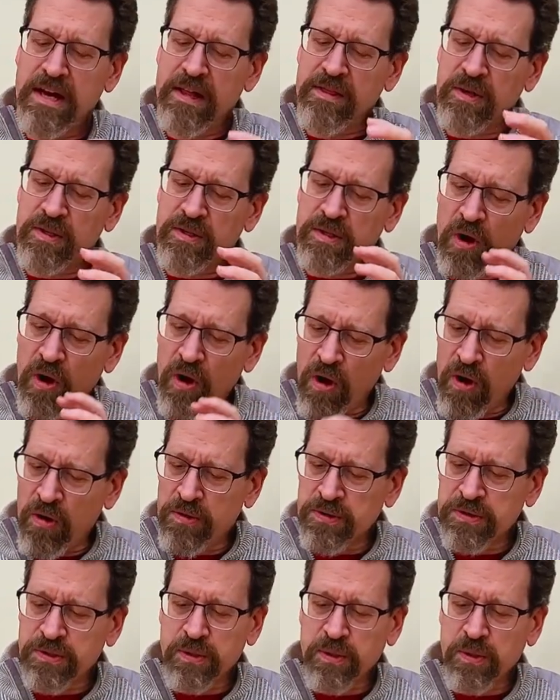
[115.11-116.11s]
There's
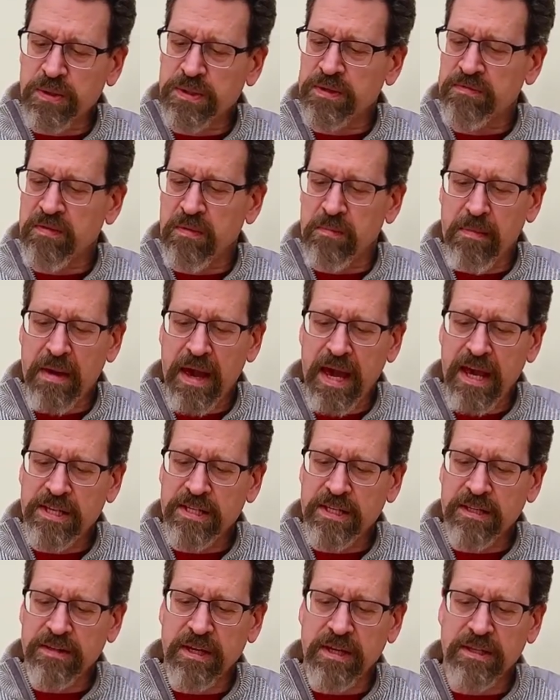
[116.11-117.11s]
all sorts of
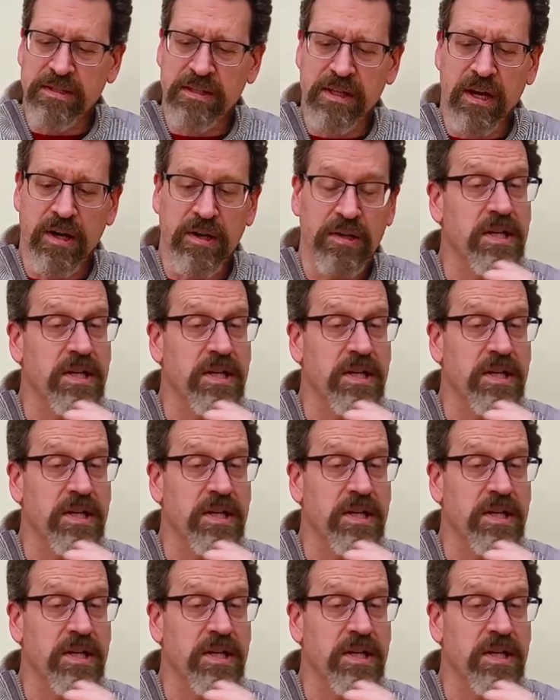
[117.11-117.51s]
amazing things in here.